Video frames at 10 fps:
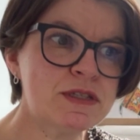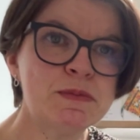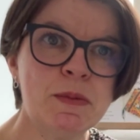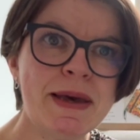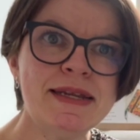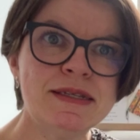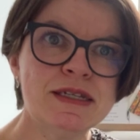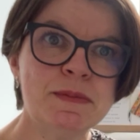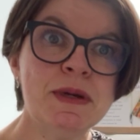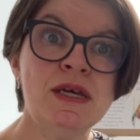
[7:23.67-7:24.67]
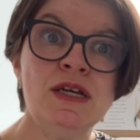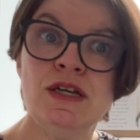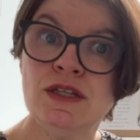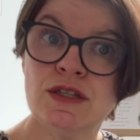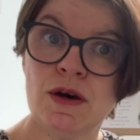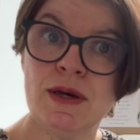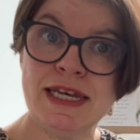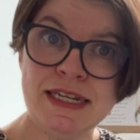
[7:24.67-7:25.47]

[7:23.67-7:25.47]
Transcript: builds momentum. So